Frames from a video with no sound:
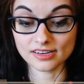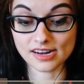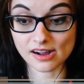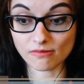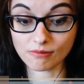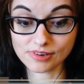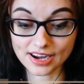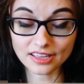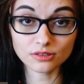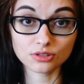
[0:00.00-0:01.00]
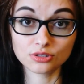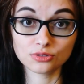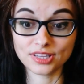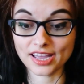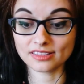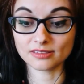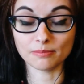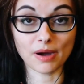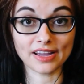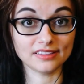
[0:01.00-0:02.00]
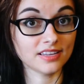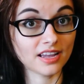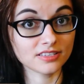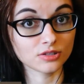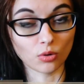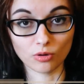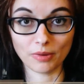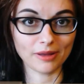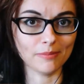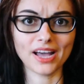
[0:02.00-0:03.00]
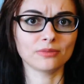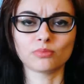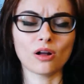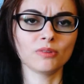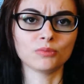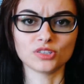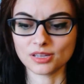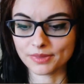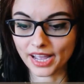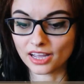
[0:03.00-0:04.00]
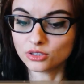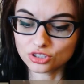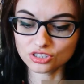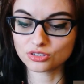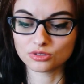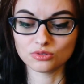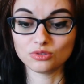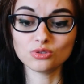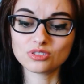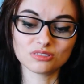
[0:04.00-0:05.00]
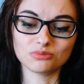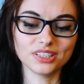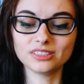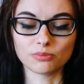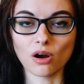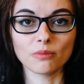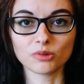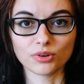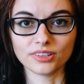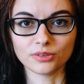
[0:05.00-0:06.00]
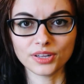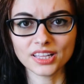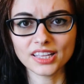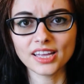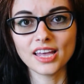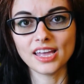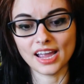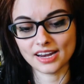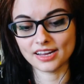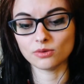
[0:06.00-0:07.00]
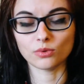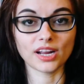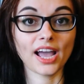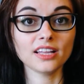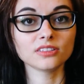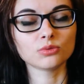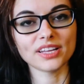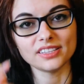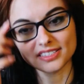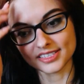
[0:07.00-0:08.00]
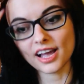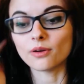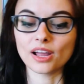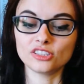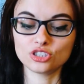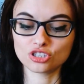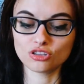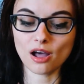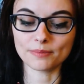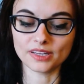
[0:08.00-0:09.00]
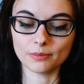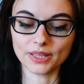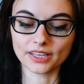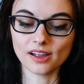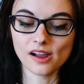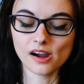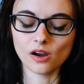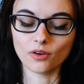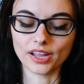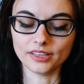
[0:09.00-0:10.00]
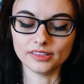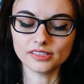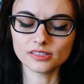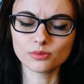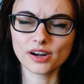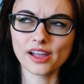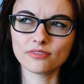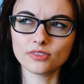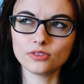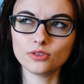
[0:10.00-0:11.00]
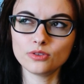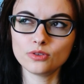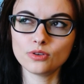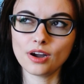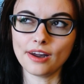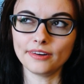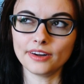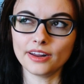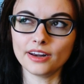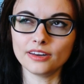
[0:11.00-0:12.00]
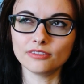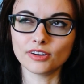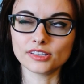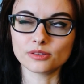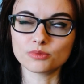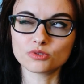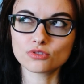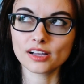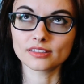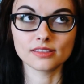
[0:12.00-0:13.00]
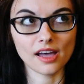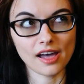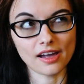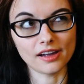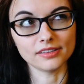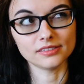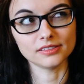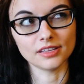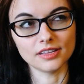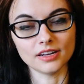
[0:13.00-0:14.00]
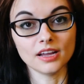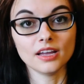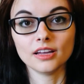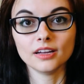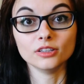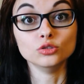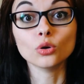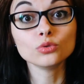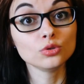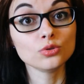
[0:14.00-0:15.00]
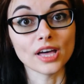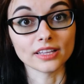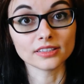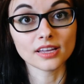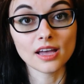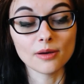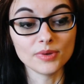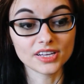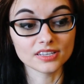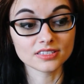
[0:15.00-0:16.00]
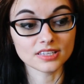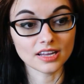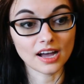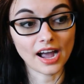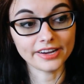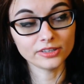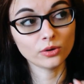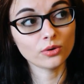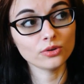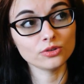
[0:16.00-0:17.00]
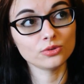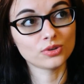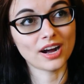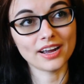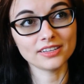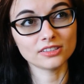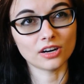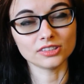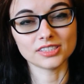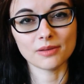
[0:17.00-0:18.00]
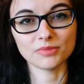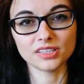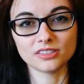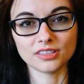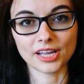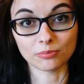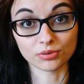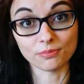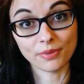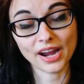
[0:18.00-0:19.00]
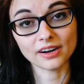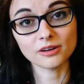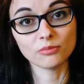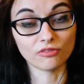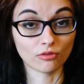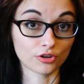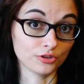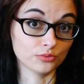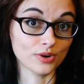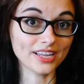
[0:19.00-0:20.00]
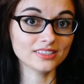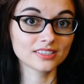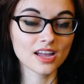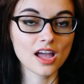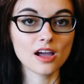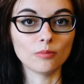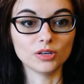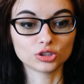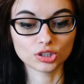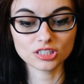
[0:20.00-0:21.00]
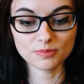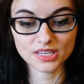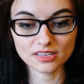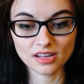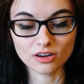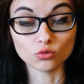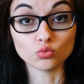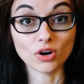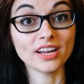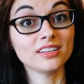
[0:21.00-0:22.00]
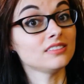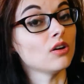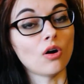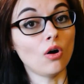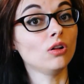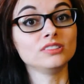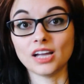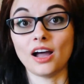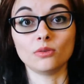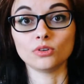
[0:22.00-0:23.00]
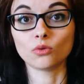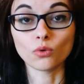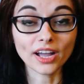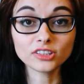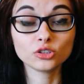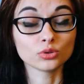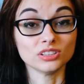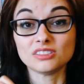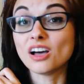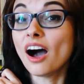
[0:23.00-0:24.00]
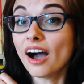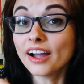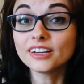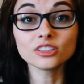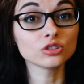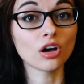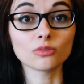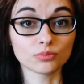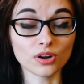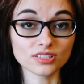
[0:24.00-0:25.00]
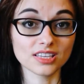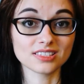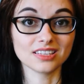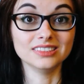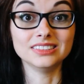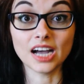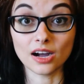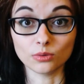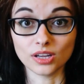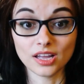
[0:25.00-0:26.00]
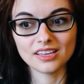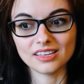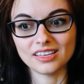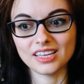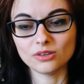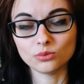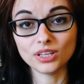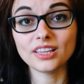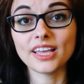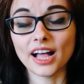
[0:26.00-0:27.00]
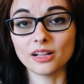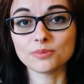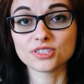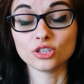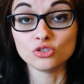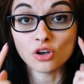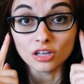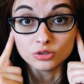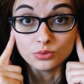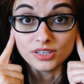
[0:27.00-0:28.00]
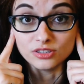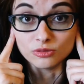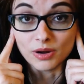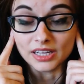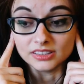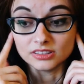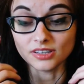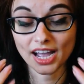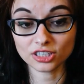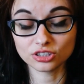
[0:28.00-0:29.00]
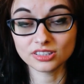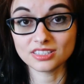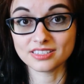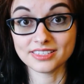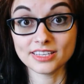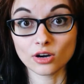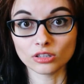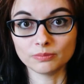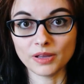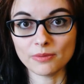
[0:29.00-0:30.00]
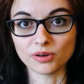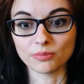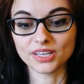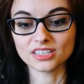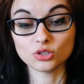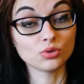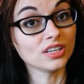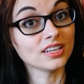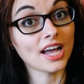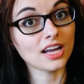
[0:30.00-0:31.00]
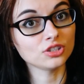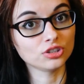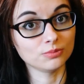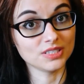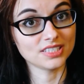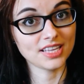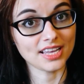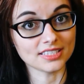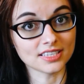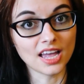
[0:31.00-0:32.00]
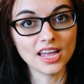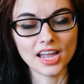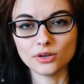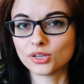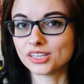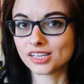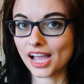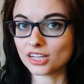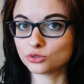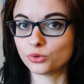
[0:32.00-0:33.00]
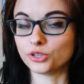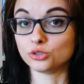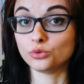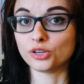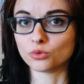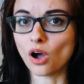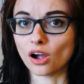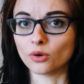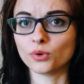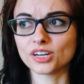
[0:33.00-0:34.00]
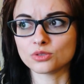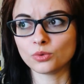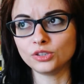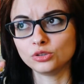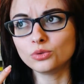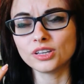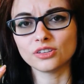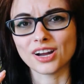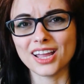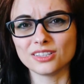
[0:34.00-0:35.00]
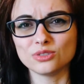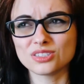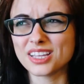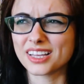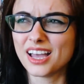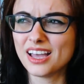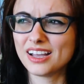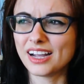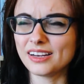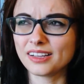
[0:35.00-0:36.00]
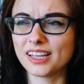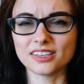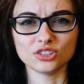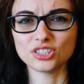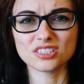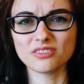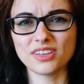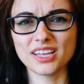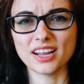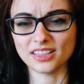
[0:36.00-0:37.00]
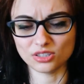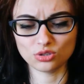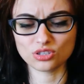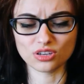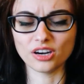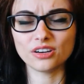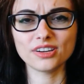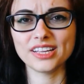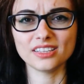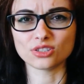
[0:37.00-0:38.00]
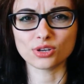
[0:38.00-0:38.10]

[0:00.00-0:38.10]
Now, when I used to get my test or my math problem or something, I just used to read the problem really quickly, and then when I had to write things down, I just stopped and I'm like, okay, this is what I have to do, and then if I subtract that, and then don't do that because I know you kind of are tempted to like prepare before you write, but trust me, write it all down. Write your entire thought process down it really helps to not do it in your mind, to actually see it on paper because you can catch your mistakes and you can catch what you're doing wrong. Whereas when you do it in your head, you just like kind of get a gist of it and then you just hurry and